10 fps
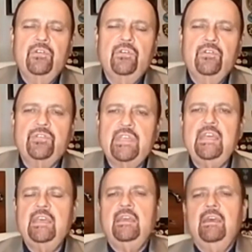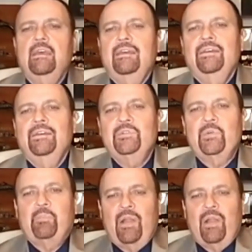you know, you're seeing
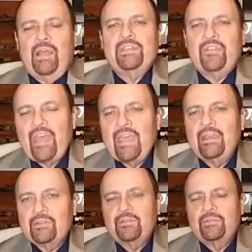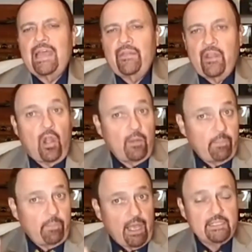depressing things. Now, there
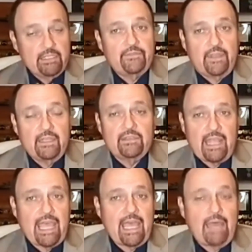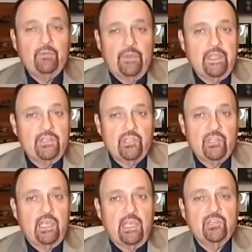are positive things that happen with
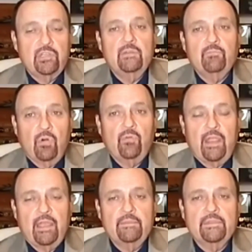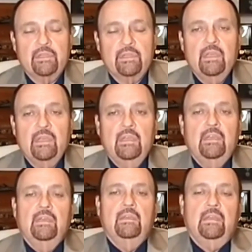education and programs
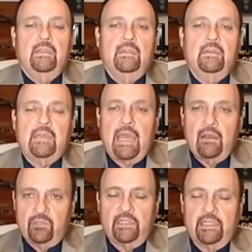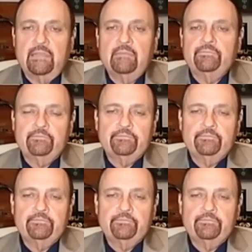and counseling.